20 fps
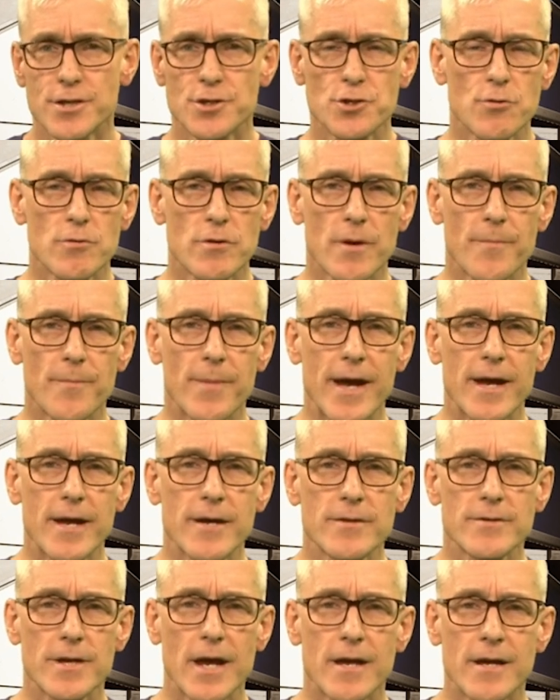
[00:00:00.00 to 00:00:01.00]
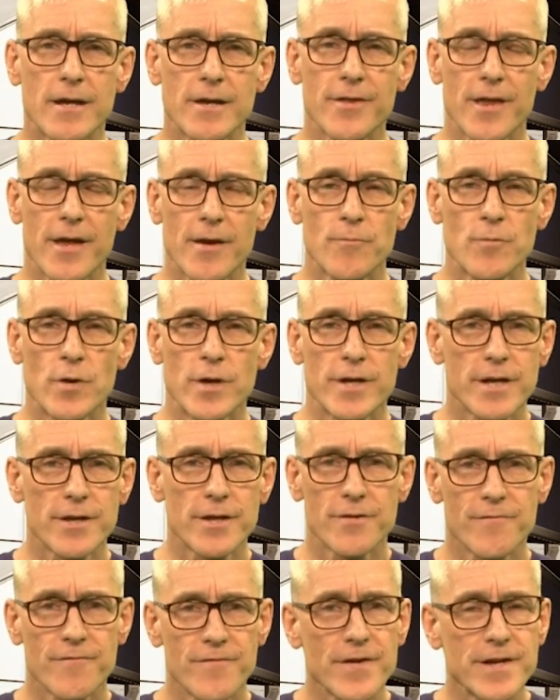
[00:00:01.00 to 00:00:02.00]
to talk about their work.
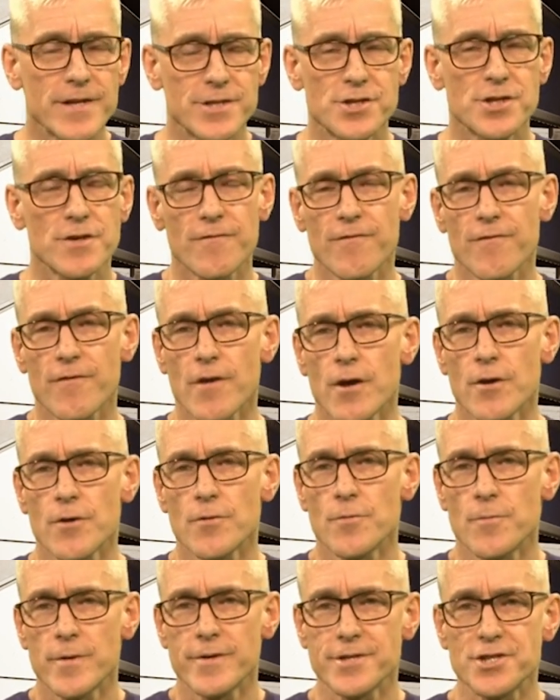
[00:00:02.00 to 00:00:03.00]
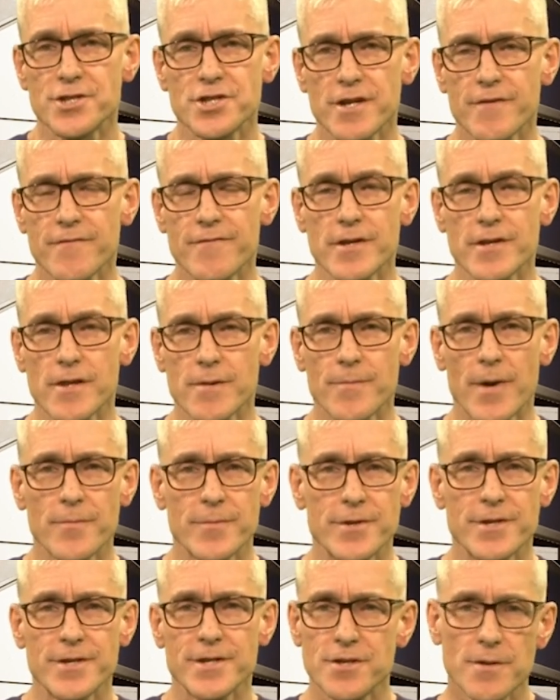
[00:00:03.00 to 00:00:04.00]
And the feature flow we're achieving at the
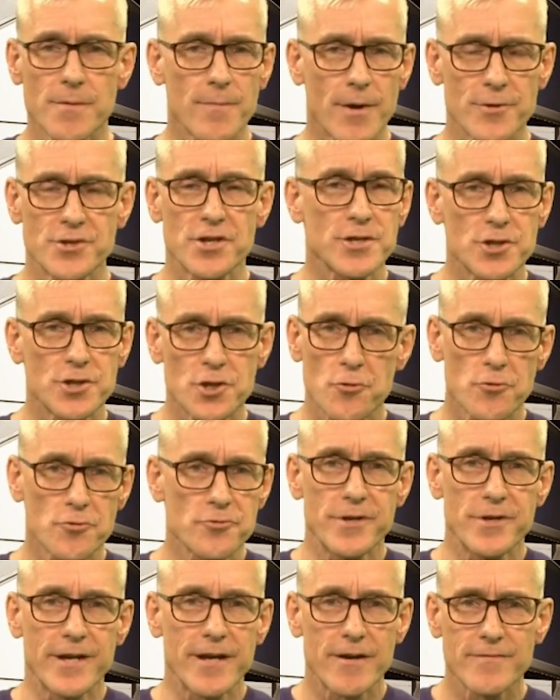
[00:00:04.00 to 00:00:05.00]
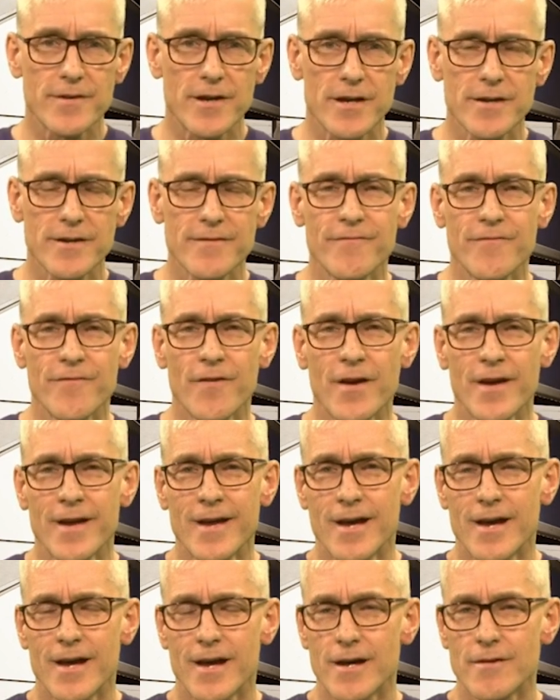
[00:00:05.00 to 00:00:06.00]
moment is the most extraordinary. I've
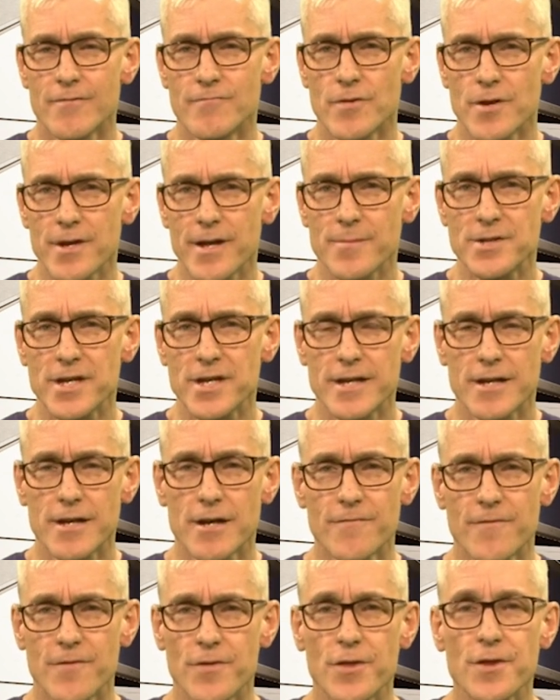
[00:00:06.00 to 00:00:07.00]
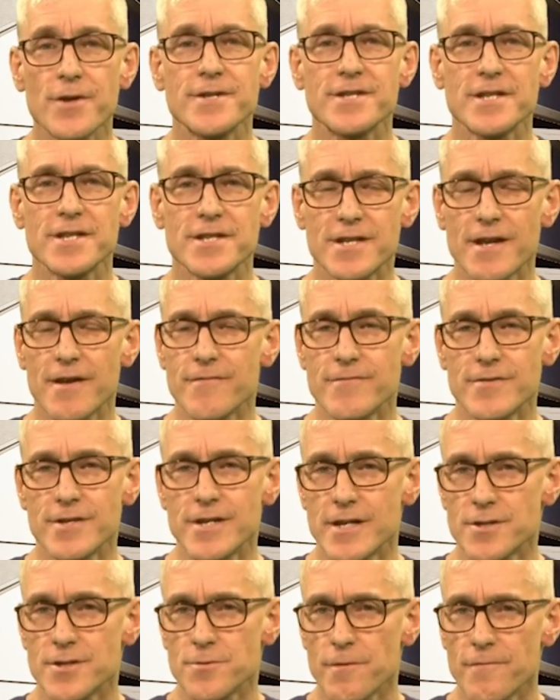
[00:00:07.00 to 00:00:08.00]
run Apteco for 37
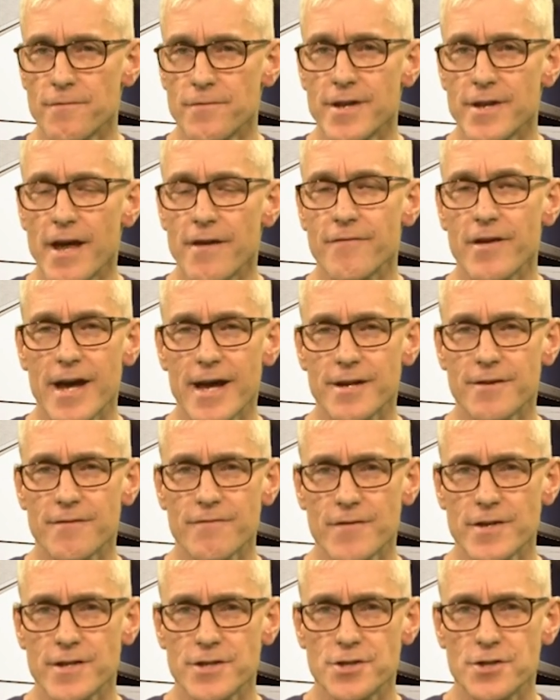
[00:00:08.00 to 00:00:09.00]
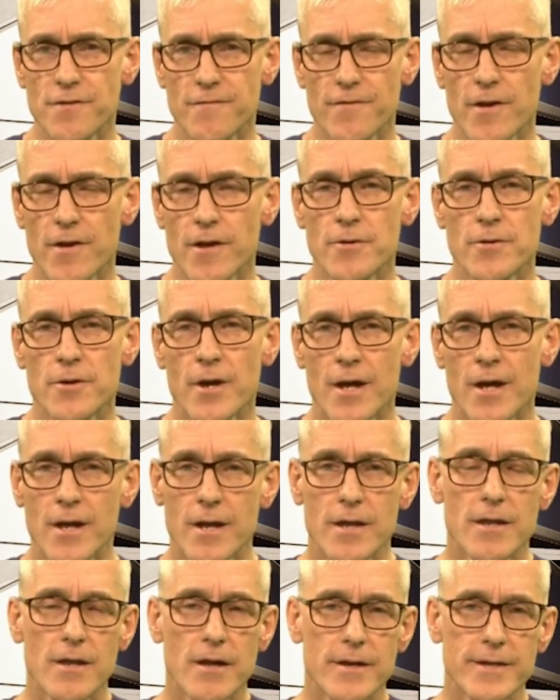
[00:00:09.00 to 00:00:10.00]
years. We've never had a feature flow
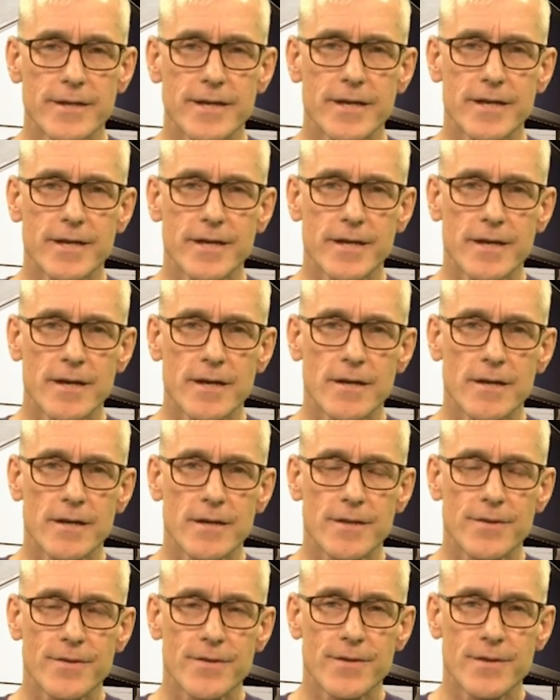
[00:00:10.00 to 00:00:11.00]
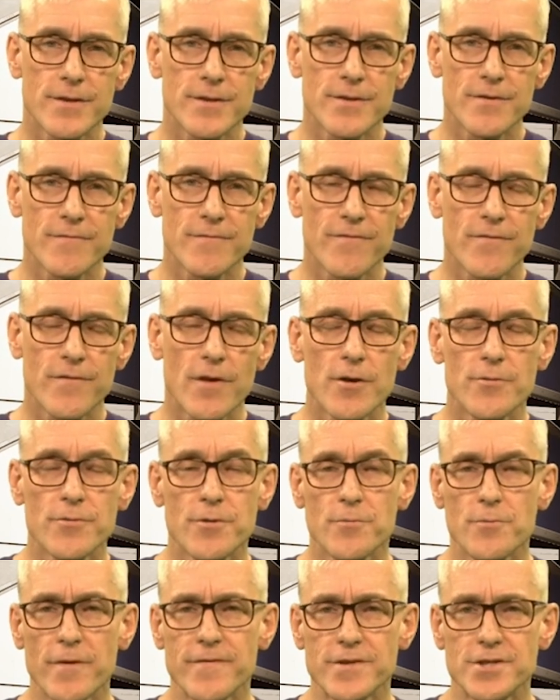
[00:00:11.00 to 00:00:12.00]
like the flow
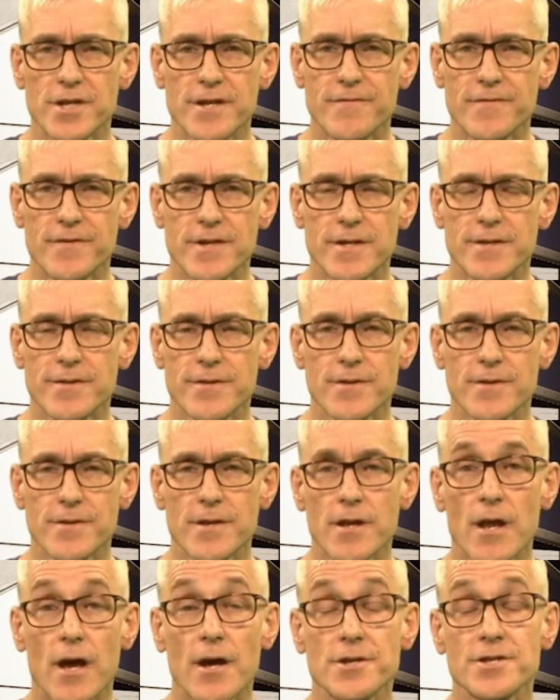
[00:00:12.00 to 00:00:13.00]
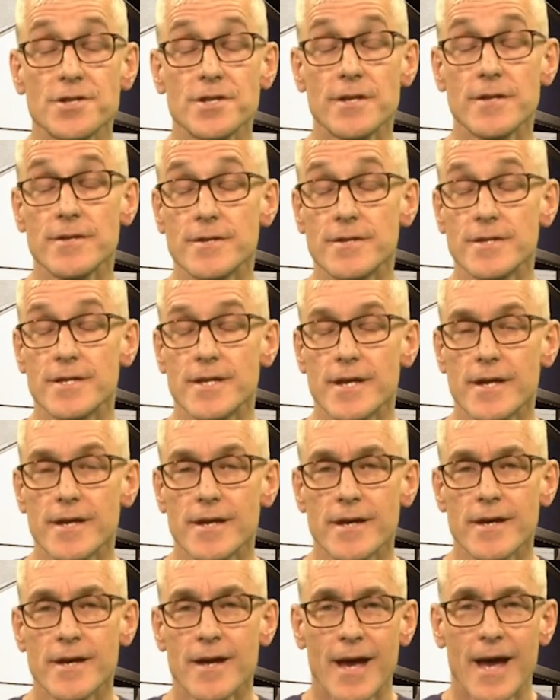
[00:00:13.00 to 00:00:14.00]
that we've achieved in the last
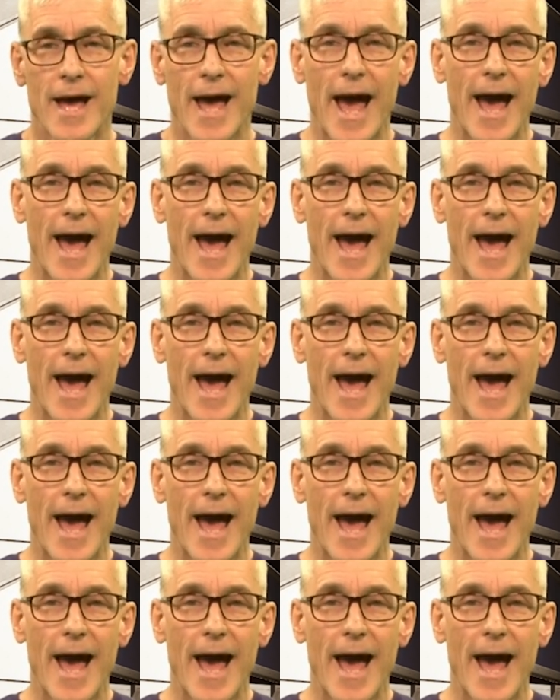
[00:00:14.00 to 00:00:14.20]
year.